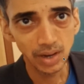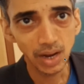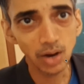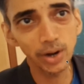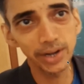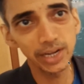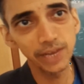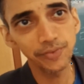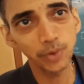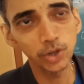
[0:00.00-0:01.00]
Accordingly,
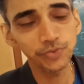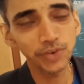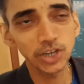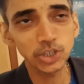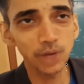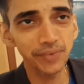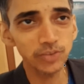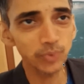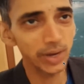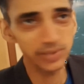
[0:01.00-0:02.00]
if rho is function of
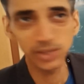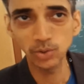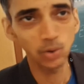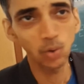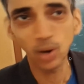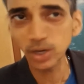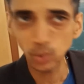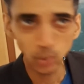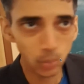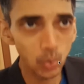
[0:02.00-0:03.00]
x, y, z, you know what
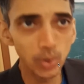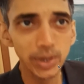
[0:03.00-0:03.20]
to do.